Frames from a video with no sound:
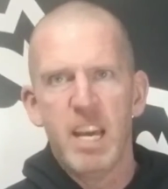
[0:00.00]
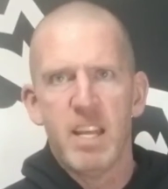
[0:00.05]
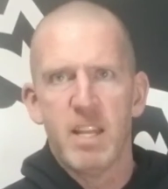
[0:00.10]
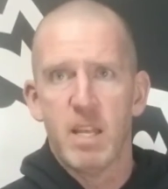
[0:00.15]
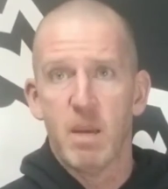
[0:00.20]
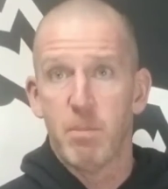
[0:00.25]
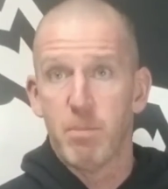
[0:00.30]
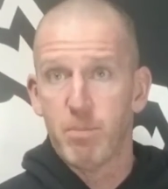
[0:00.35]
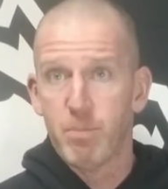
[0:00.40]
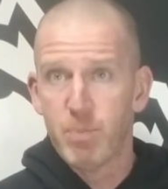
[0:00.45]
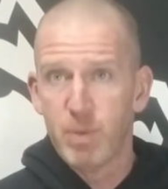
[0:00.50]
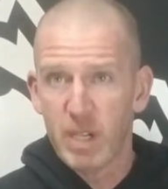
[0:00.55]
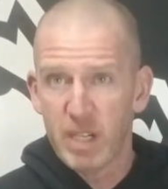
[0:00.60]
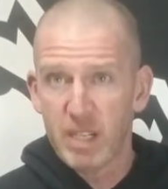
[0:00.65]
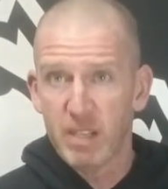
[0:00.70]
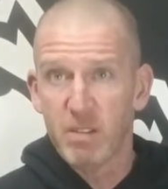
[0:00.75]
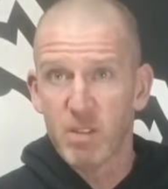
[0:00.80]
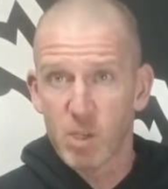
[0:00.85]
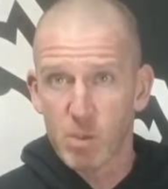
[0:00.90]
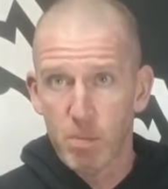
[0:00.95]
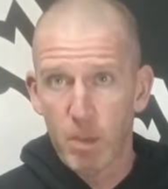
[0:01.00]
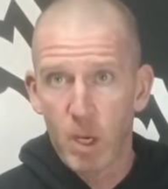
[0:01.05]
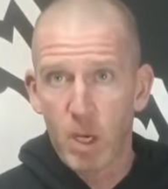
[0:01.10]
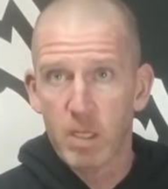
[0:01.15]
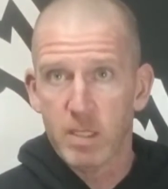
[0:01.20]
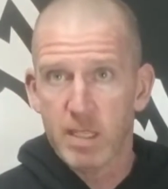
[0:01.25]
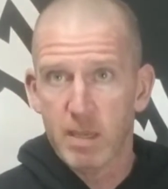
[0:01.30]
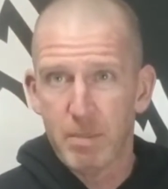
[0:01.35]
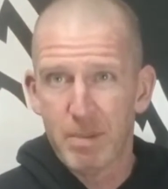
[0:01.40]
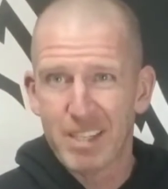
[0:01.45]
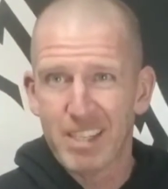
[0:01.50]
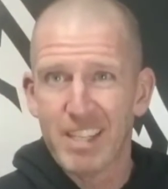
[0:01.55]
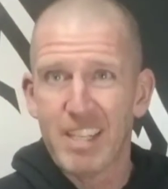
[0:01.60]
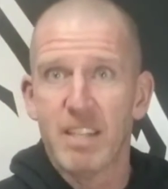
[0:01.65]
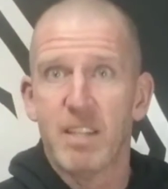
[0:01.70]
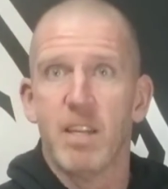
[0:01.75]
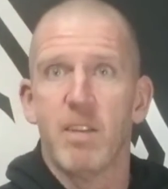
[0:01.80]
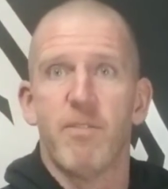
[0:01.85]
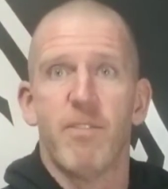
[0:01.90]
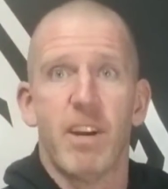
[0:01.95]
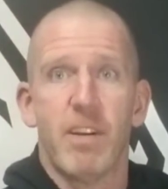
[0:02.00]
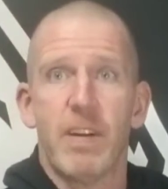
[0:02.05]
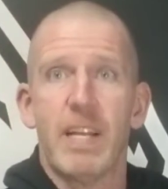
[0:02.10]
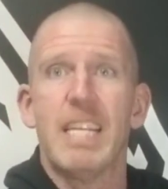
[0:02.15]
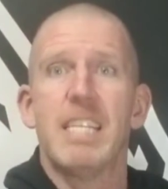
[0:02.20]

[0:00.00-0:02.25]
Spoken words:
They're pretty small typically. They're very